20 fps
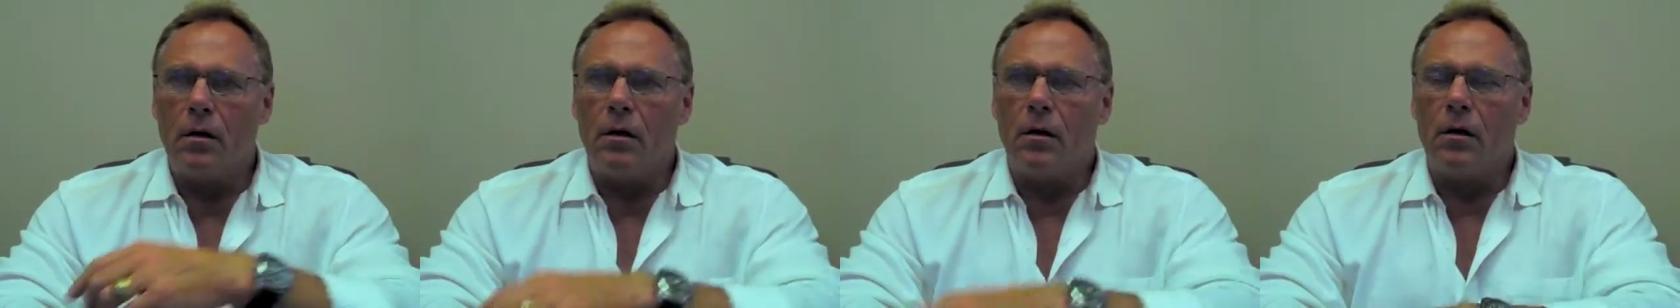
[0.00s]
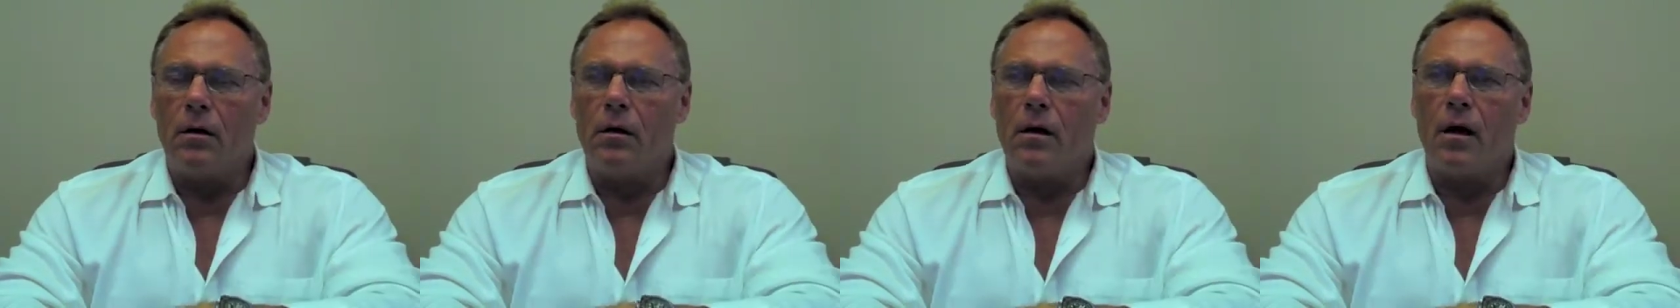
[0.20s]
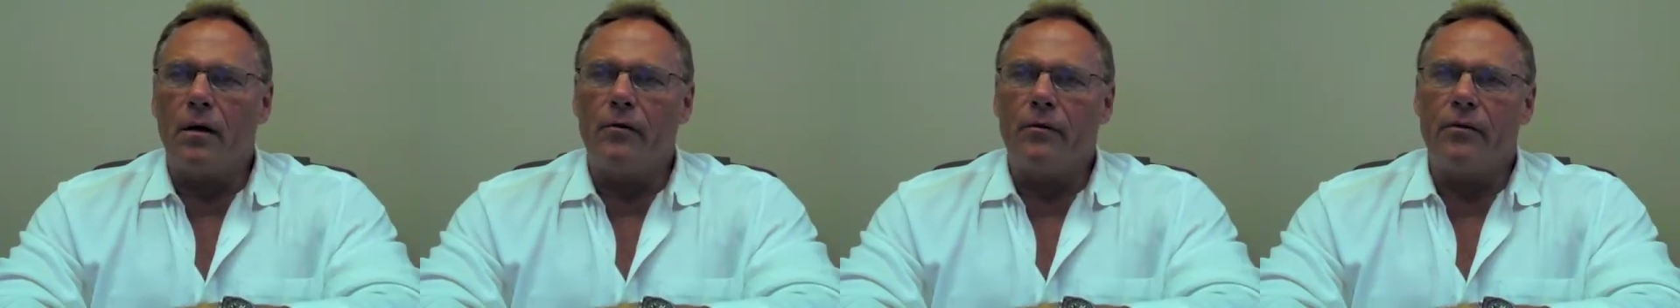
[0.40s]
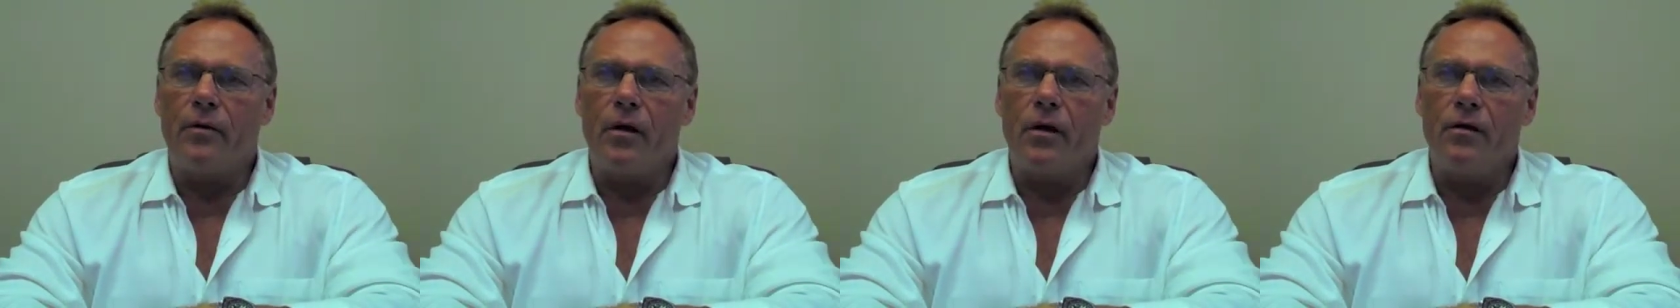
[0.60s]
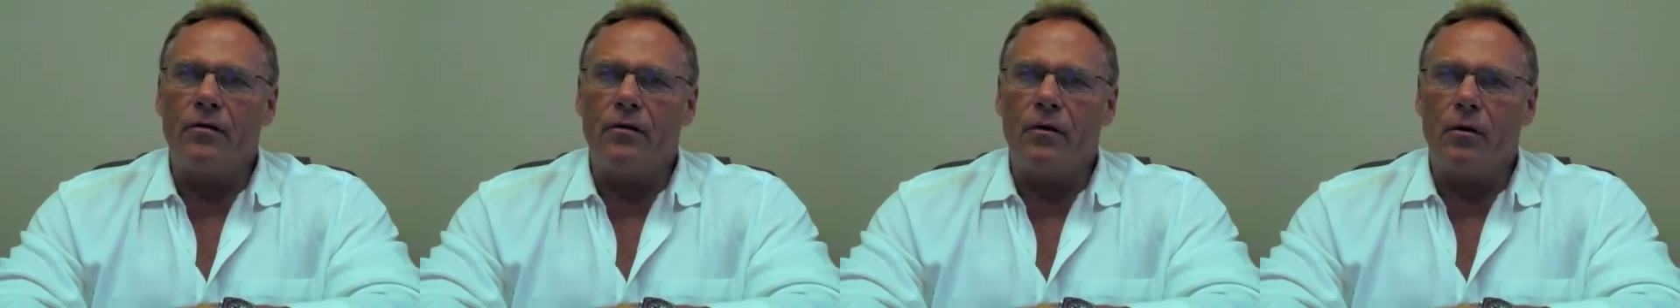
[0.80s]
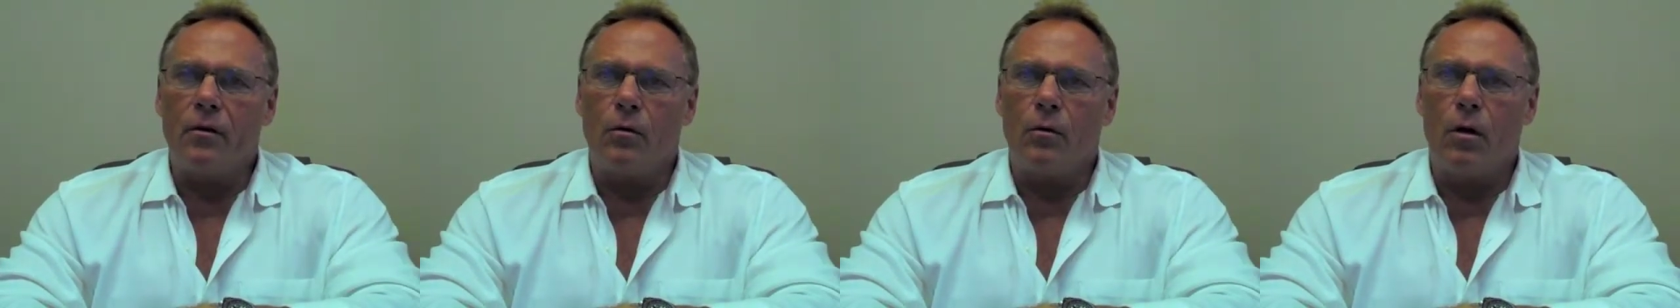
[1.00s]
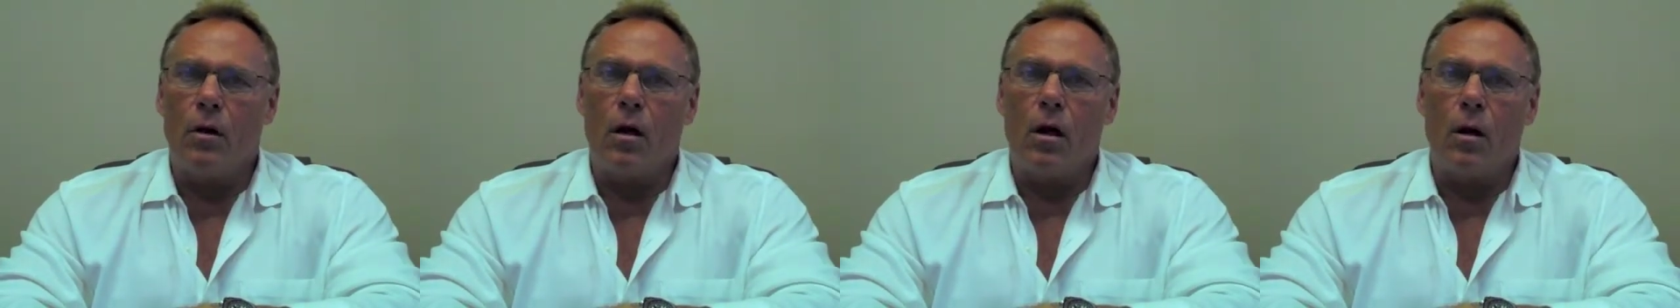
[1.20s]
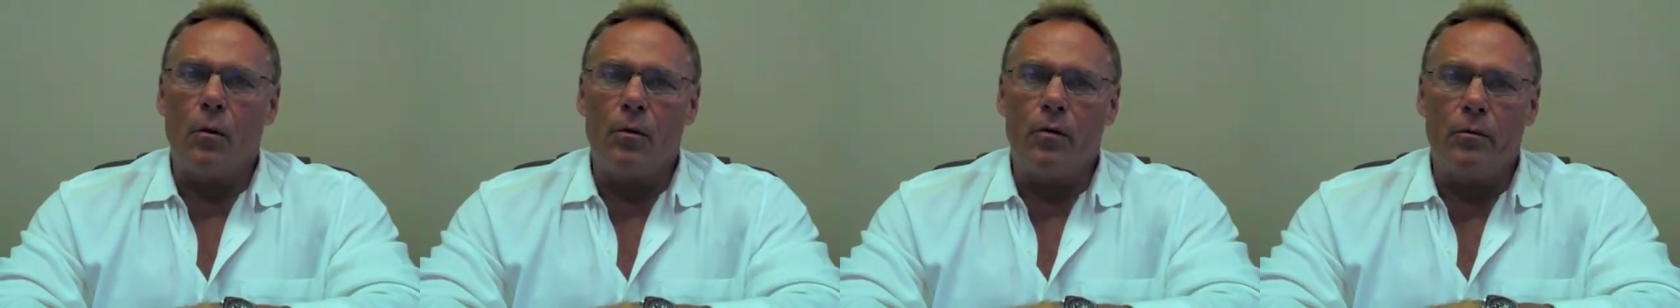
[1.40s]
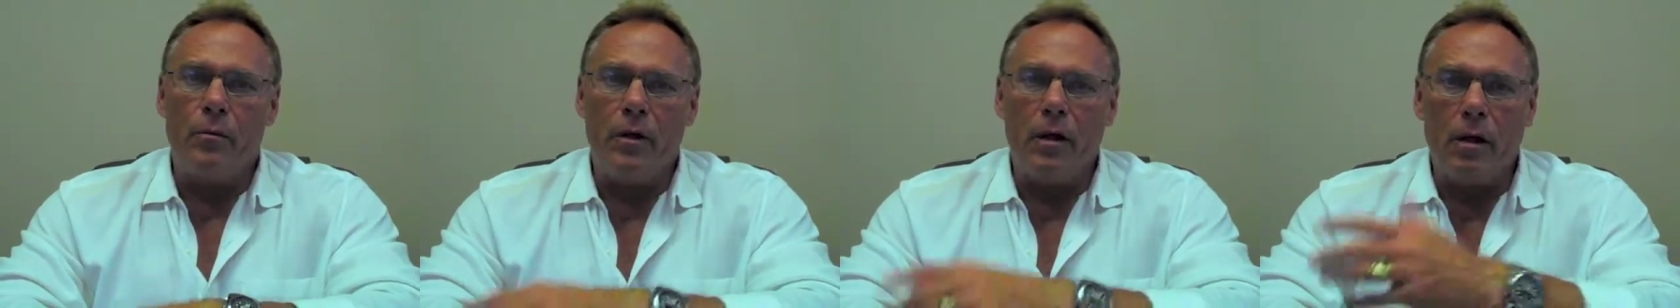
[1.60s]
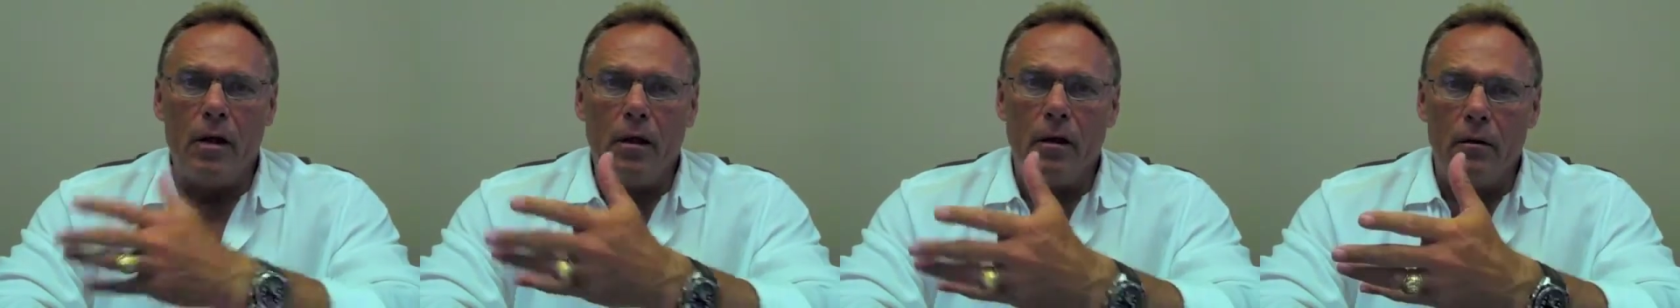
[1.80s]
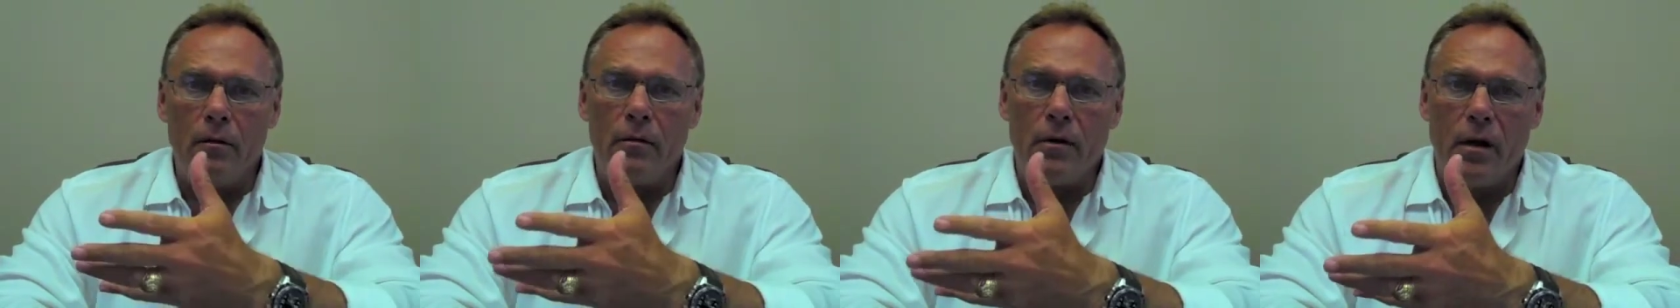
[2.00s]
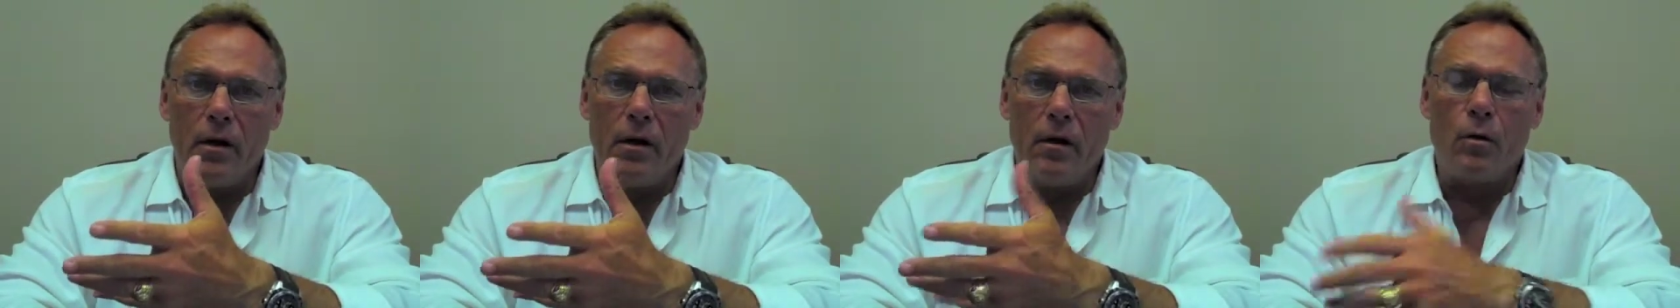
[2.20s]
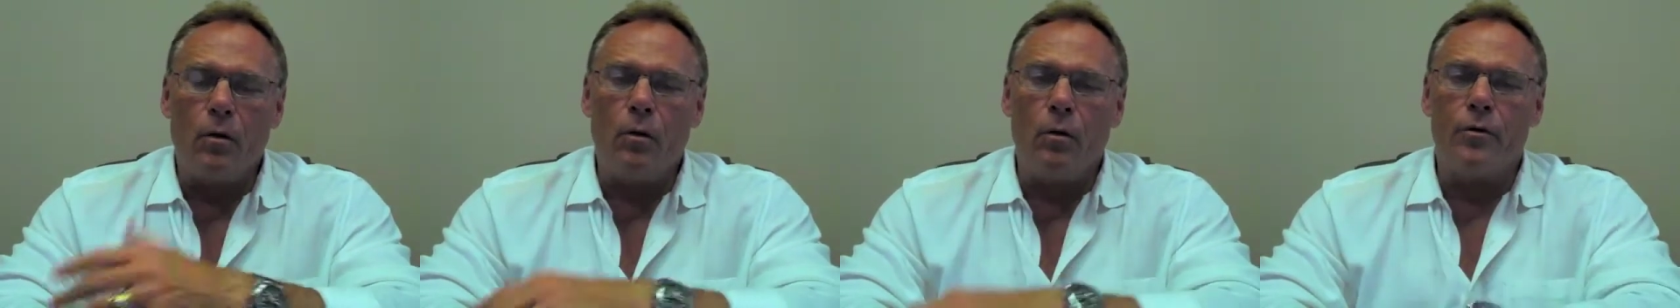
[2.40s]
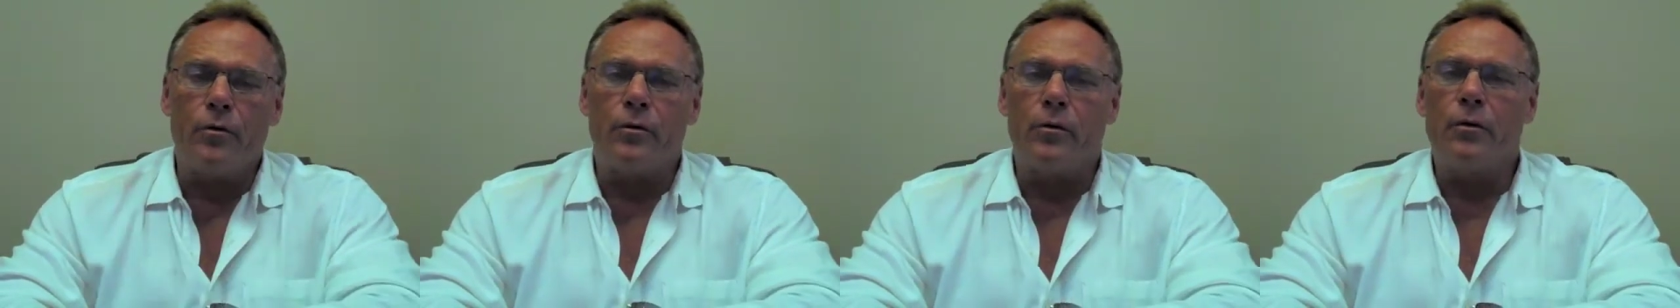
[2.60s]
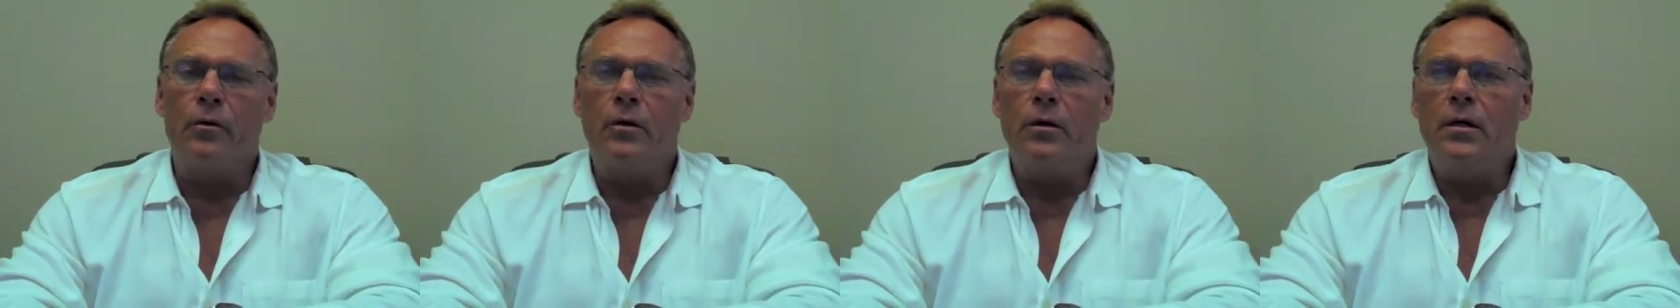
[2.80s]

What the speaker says: a lot of things that go along with getting older.